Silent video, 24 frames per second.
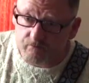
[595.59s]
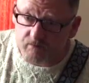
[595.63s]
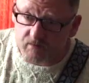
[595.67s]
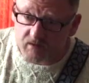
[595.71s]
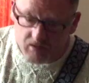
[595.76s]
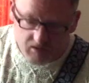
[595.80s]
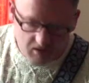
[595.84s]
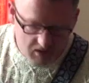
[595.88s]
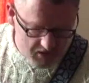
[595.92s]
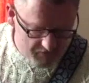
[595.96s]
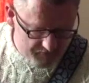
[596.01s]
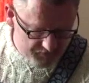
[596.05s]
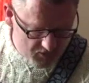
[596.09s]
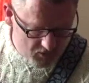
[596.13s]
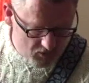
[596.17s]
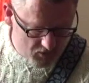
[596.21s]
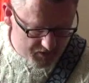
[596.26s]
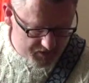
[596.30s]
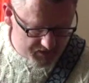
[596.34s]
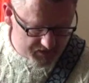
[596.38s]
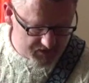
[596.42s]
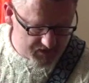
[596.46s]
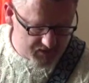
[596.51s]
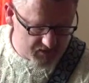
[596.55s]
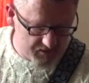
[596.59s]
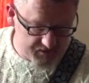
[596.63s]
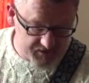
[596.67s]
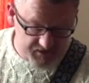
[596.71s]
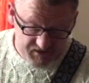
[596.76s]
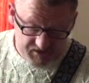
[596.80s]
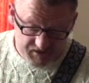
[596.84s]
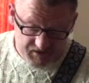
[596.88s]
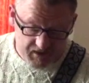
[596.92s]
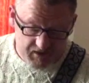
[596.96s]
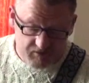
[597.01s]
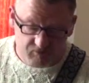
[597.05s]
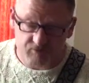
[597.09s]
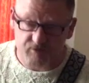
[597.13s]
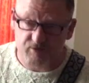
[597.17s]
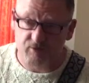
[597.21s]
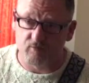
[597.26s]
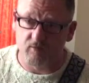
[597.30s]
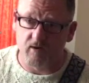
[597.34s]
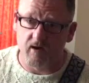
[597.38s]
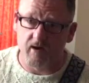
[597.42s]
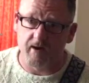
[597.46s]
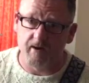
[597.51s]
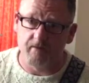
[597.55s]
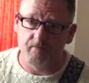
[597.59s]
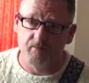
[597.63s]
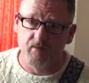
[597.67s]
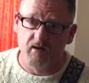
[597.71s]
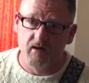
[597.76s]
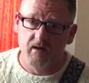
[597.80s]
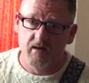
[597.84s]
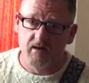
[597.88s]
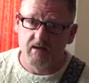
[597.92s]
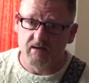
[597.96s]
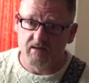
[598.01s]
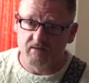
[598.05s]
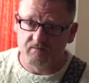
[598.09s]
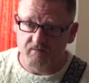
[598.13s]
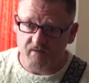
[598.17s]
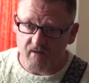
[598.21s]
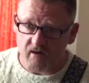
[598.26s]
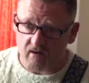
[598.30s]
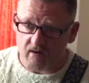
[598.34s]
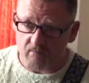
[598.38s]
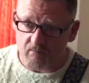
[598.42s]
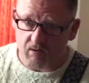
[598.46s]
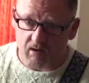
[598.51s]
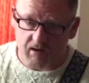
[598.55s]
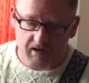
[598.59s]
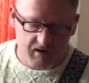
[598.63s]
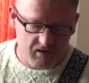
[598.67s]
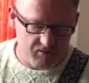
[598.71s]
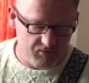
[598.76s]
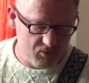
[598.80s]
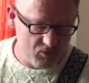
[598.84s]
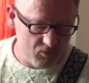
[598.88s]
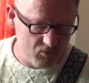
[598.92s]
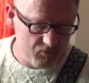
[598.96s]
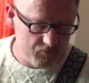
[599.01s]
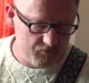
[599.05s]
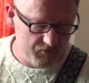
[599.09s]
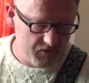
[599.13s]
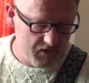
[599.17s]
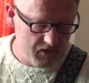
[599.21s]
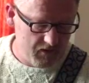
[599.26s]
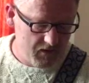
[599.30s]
You know, I've got a guitar that sounds great, It's very playable,